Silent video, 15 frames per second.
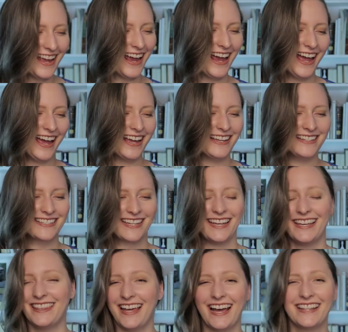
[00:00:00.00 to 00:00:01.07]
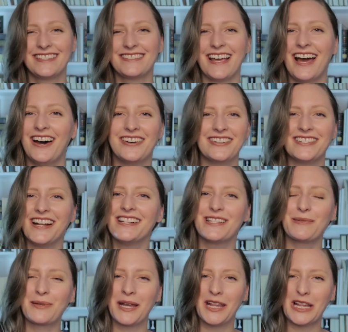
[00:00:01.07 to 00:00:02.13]
And that's how she ends
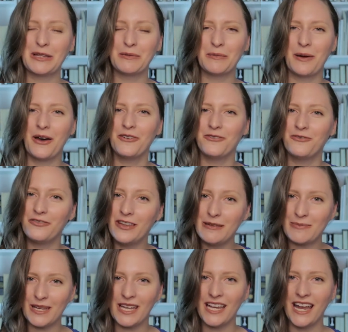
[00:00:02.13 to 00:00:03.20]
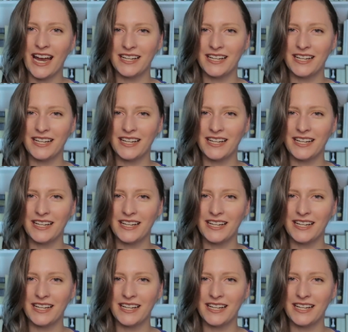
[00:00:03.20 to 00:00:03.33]
up telling him about Phoebe,